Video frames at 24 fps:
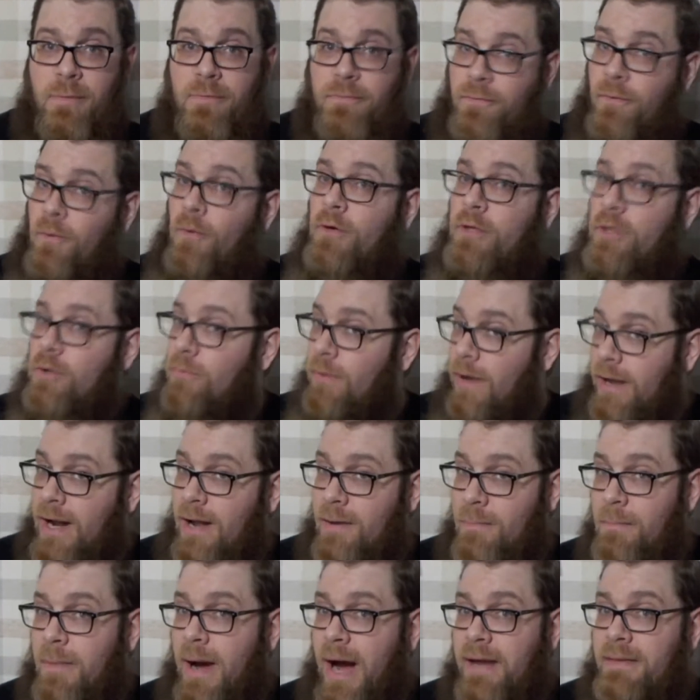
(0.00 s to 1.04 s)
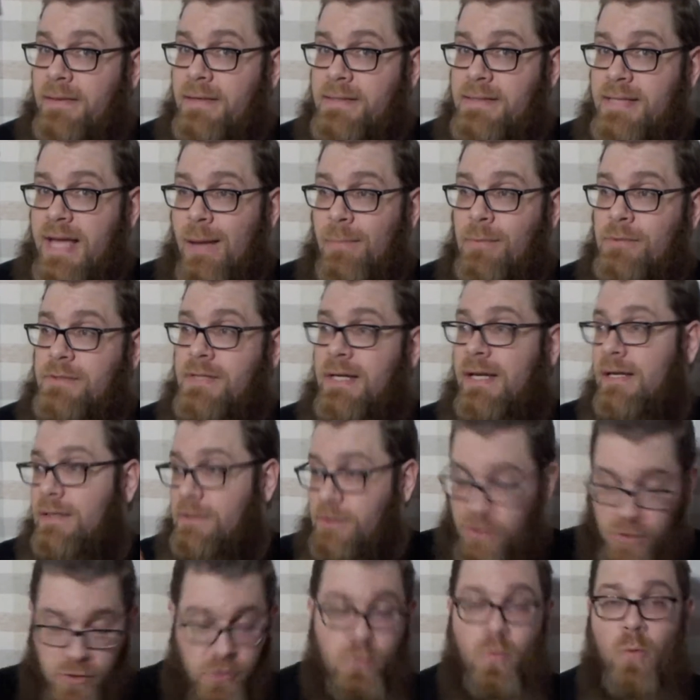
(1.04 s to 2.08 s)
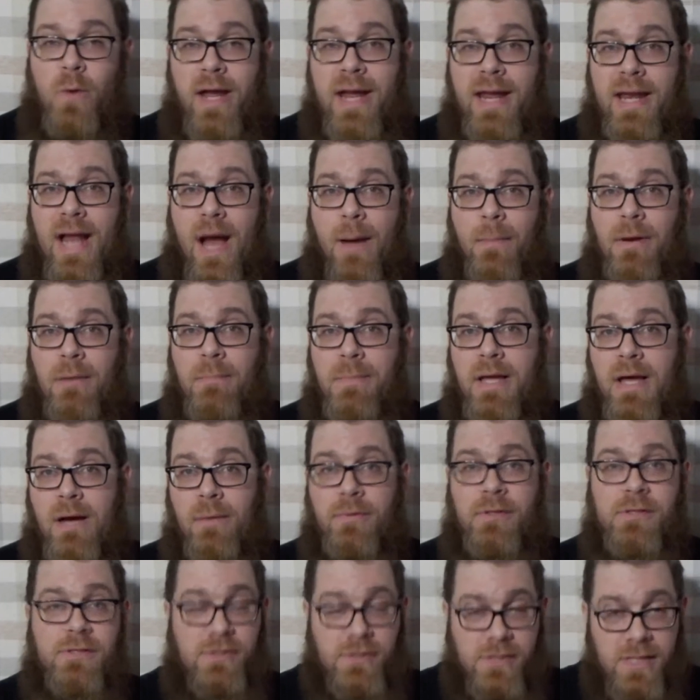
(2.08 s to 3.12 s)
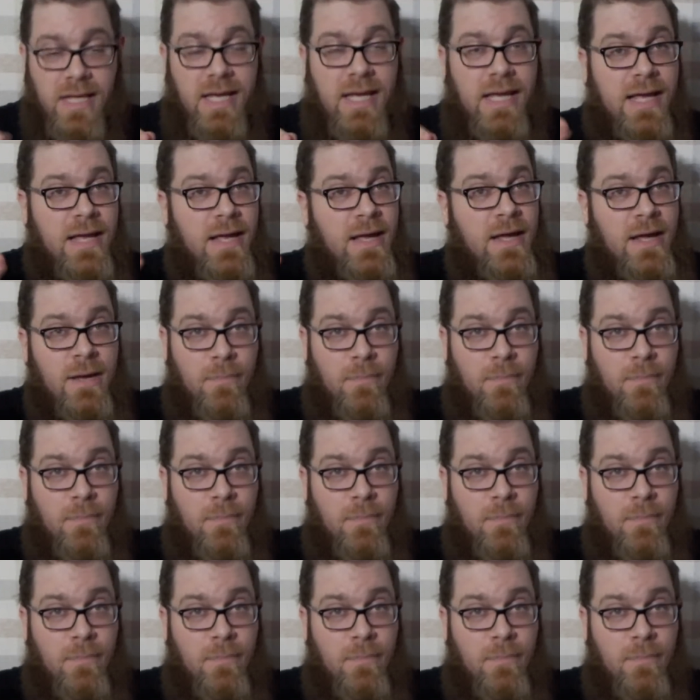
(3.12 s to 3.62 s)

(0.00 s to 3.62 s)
before you run out and buy these cables thinking, sweet, I'm going to be able to see